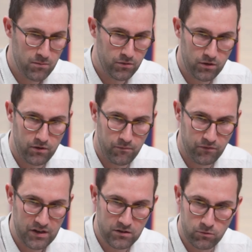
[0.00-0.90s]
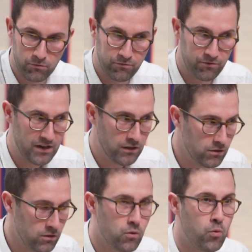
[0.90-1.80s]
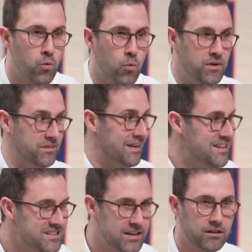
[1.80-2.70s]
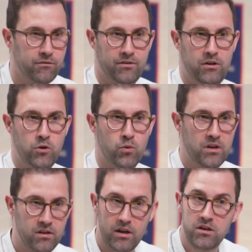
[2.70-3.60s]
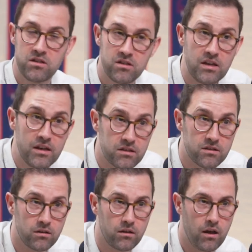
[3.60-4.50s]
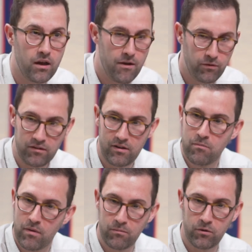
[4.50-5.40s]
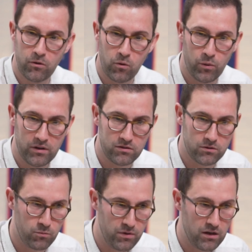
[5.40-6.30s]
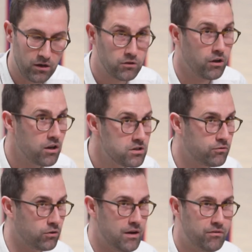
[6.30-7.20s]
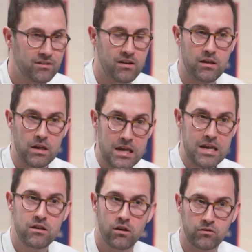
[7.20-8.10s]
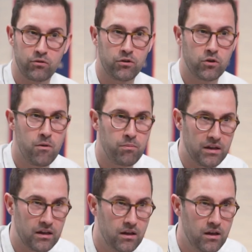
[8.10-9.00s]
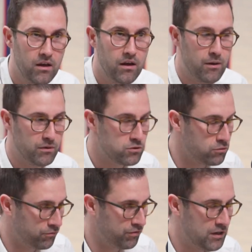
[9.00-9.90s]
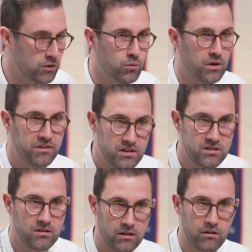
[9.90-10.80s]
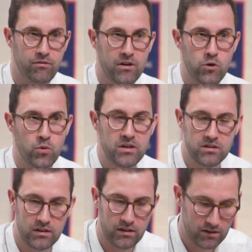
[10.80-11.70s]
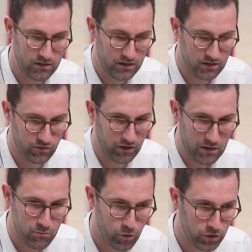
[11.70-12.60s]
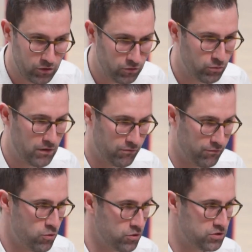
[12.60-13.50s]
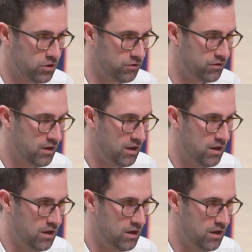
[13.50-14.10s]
member needs to feel what his added value in the agency is. Every team member wants to be acknowledged for everything he does for the company and wants to feel what his added value is. And I think it's very important to have a focus on